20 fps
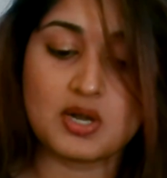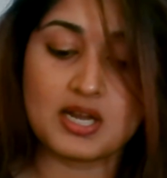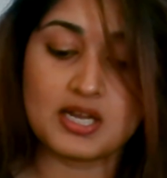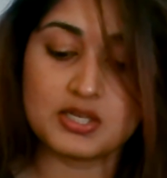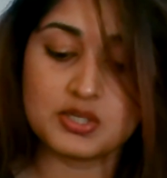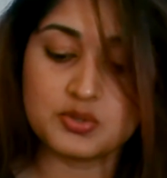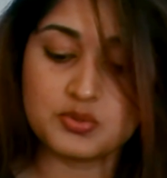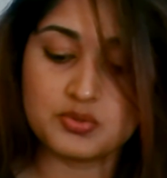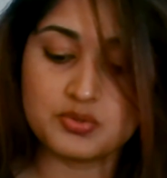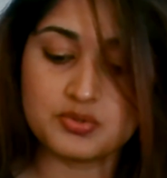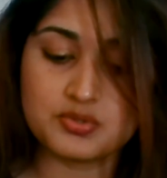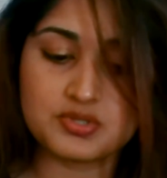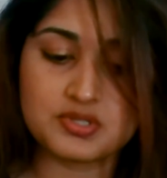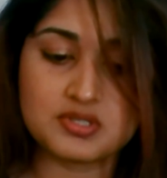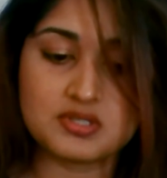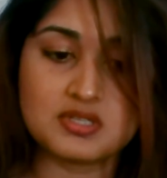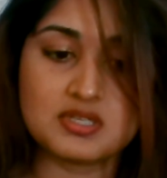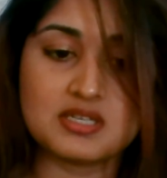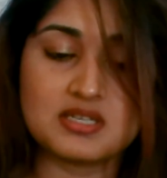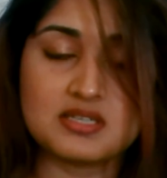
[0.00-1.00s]
I use
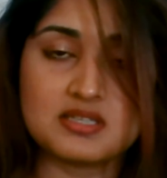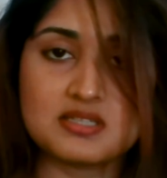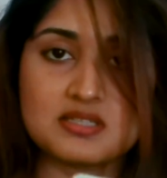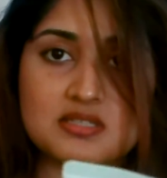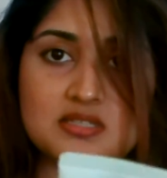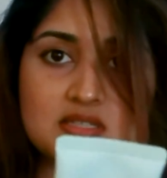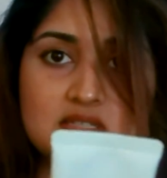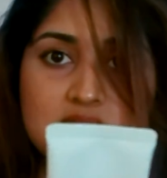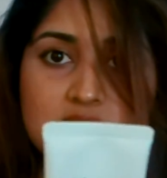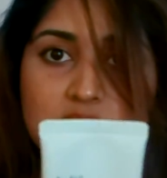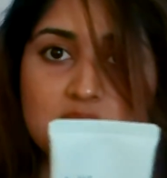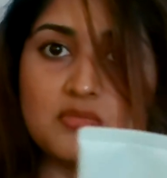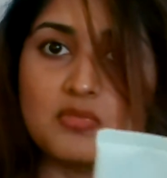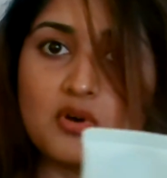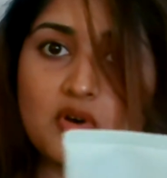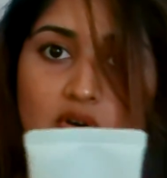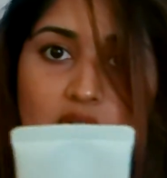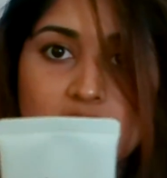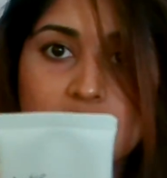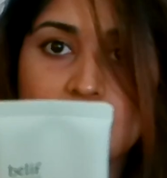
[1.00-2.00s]
this
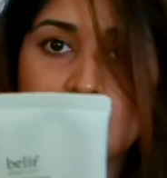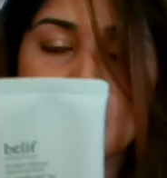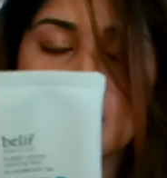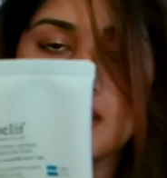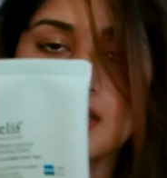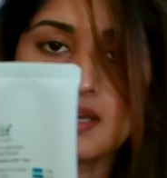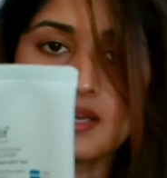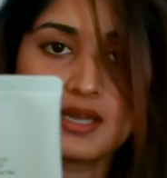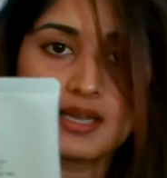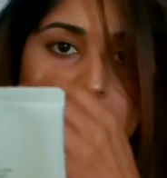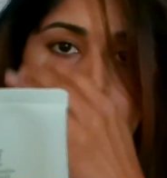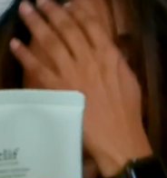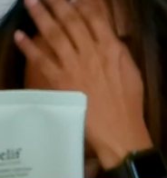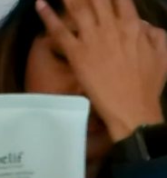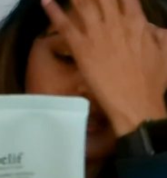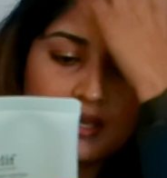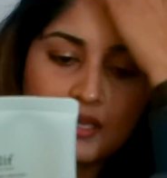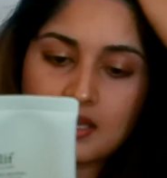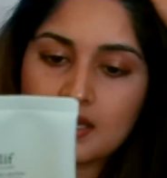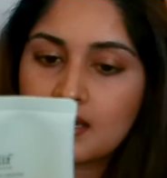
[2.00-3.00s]
morning and night
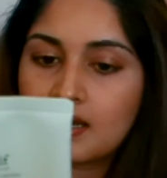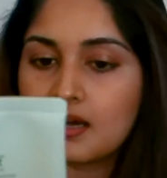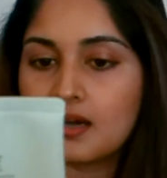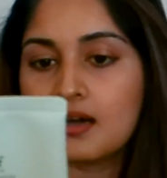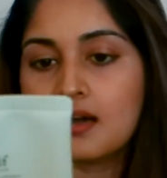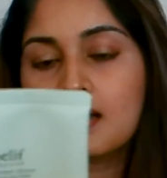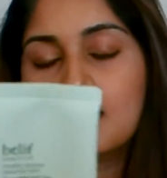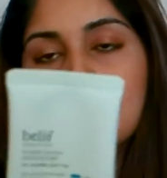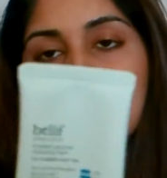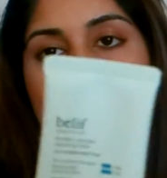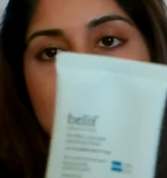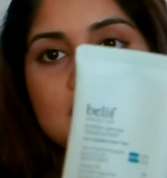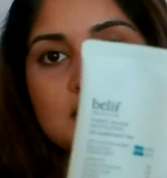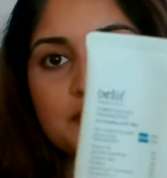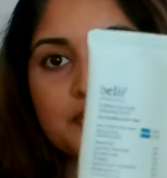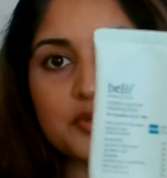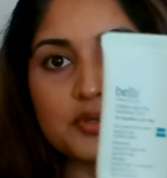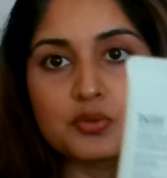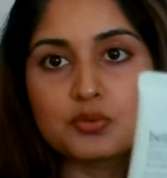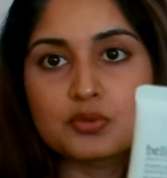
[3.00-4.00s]
uh, it's a
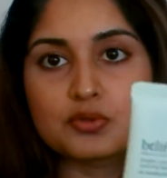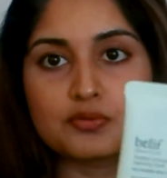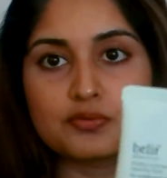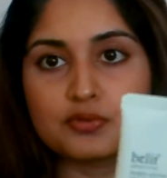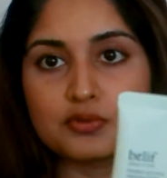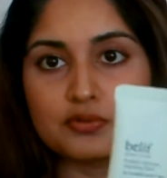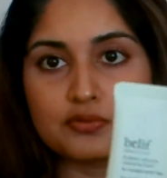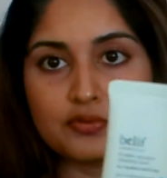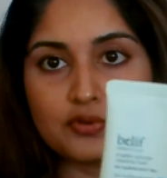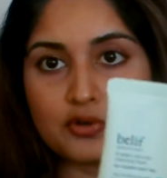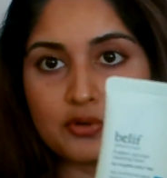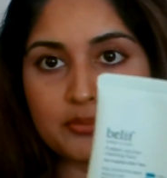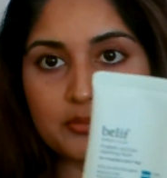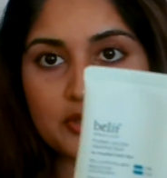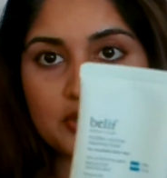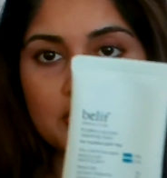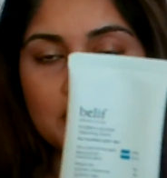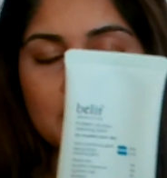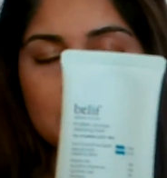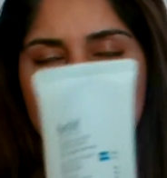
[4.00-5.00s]
beautiful
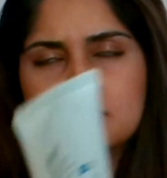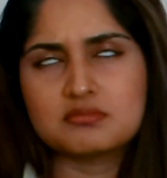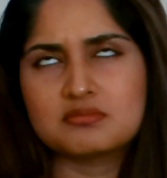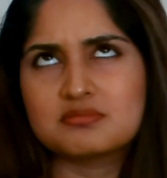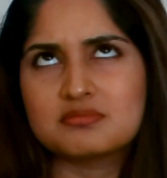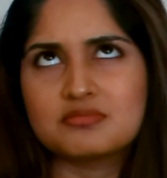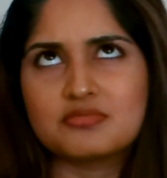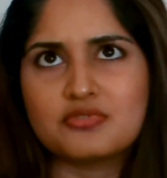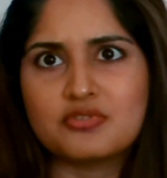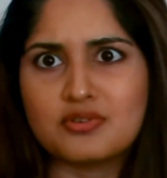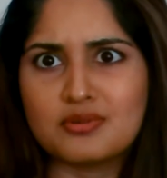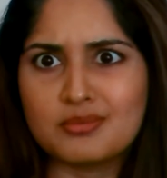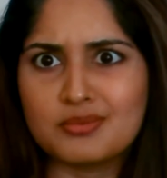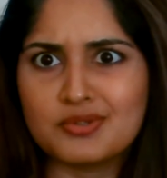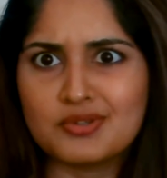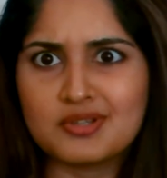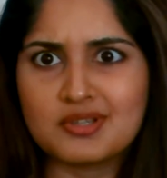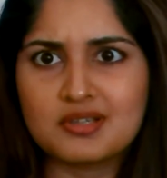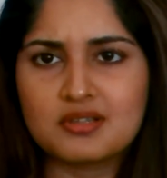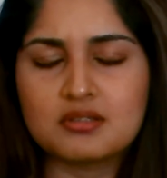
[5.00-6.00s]
formula
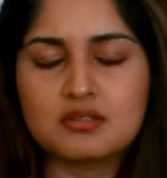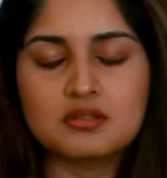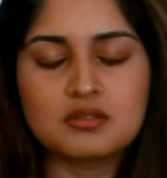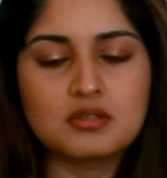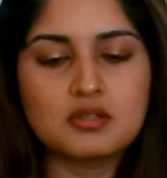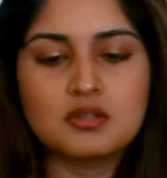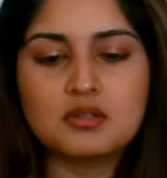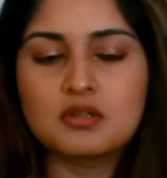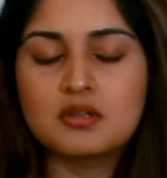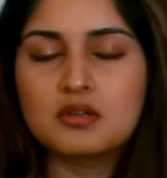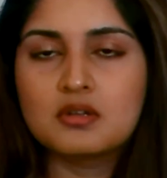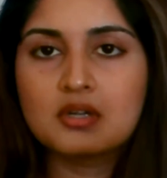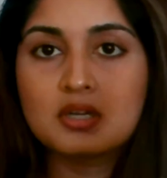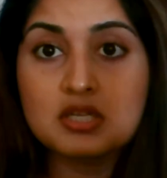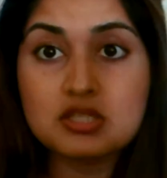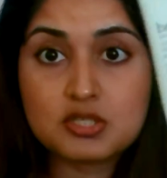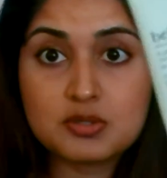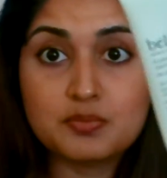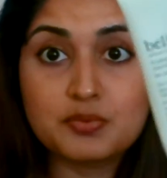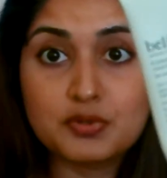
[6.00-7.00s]
formula
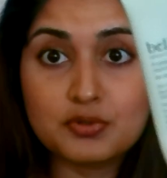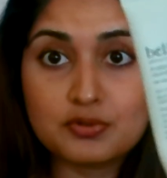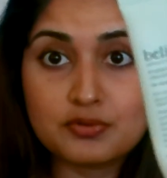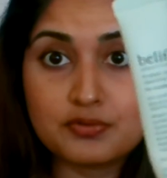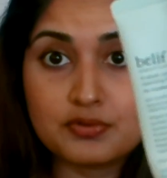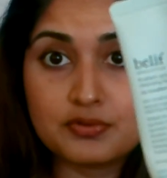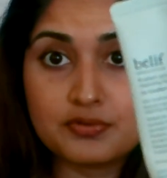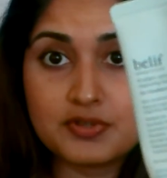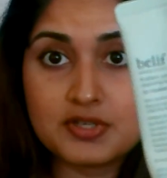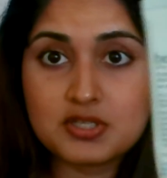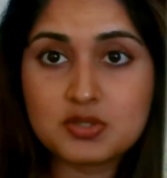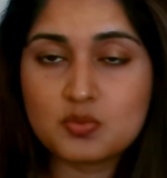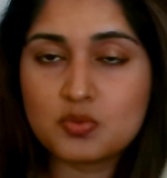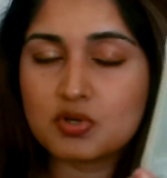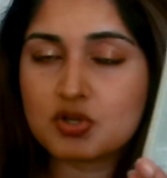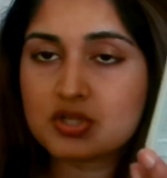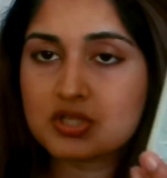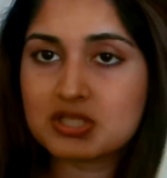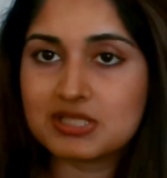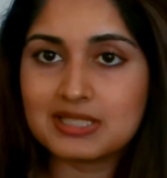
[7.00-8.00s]
it's a beautiful face
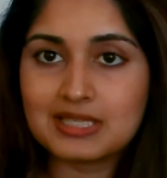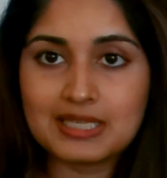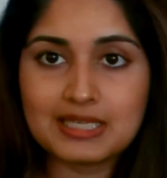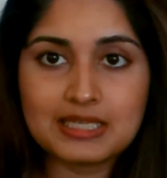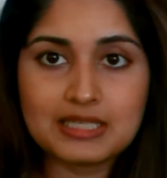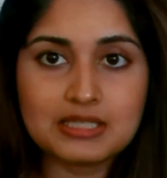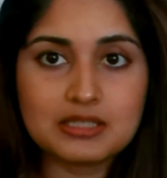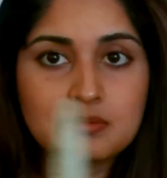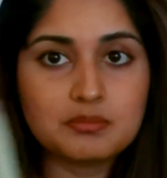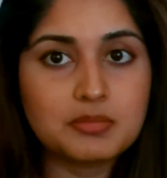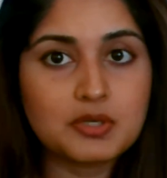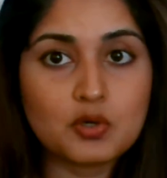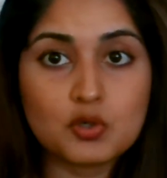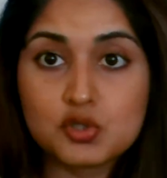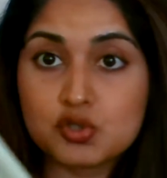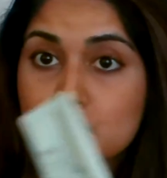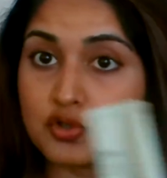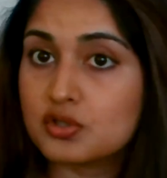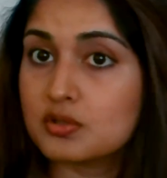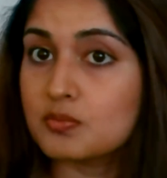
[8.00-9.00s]
wash light but
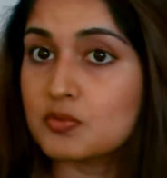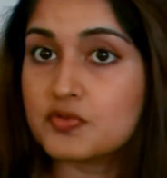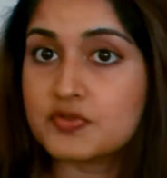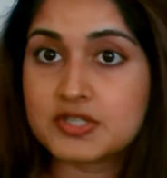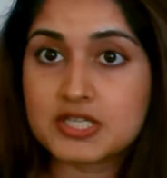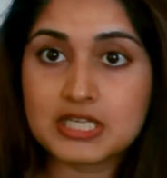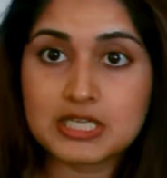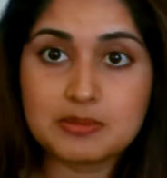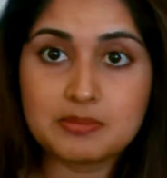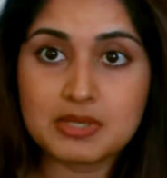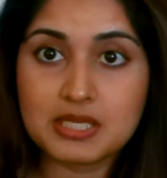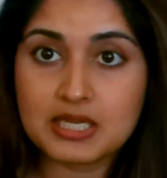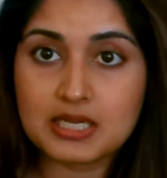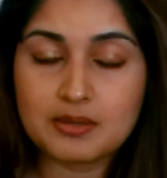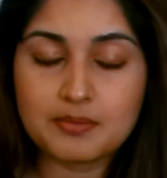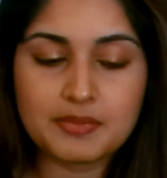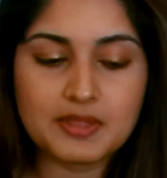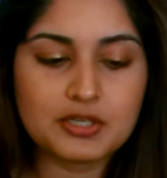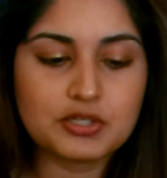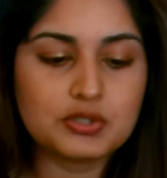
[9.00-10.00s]
also removes any
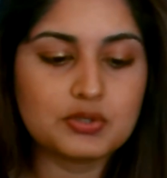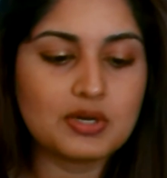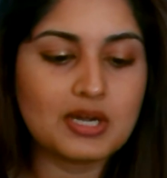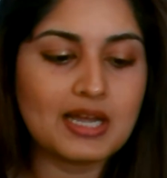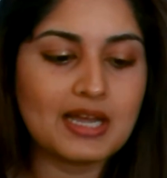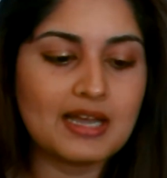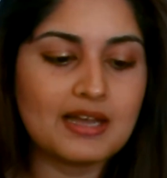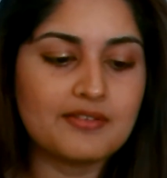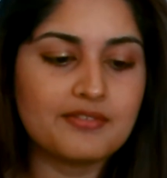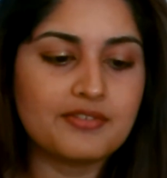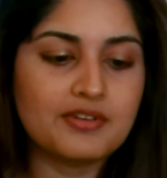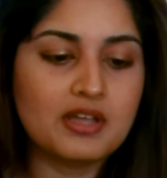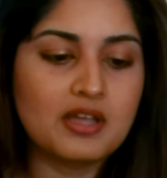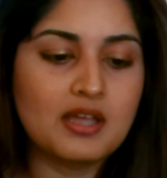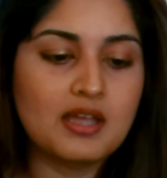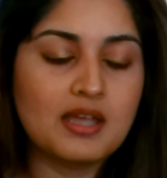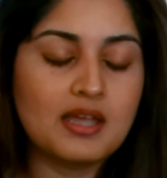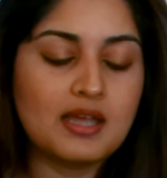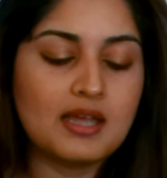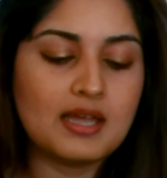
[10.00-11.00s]
makeup that you have
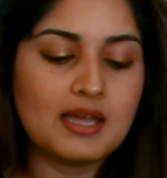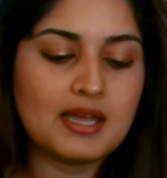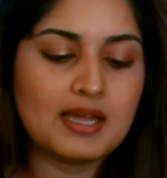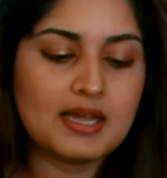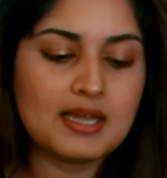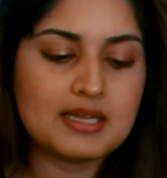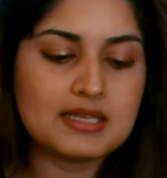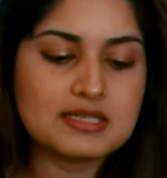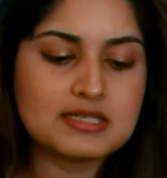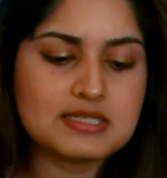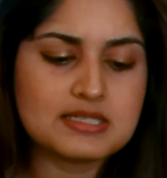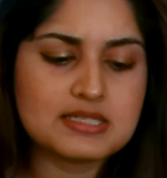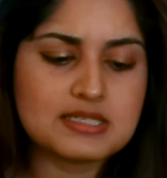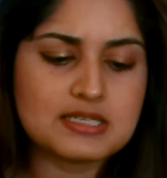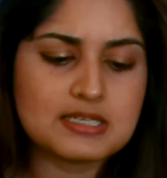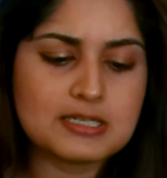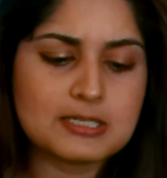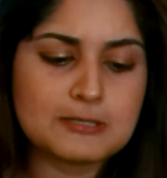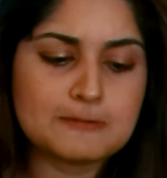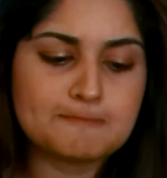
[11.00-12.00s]
and
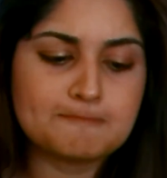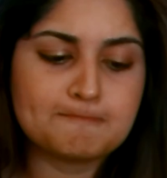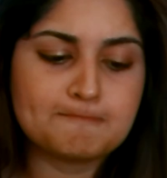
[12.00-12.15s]
um,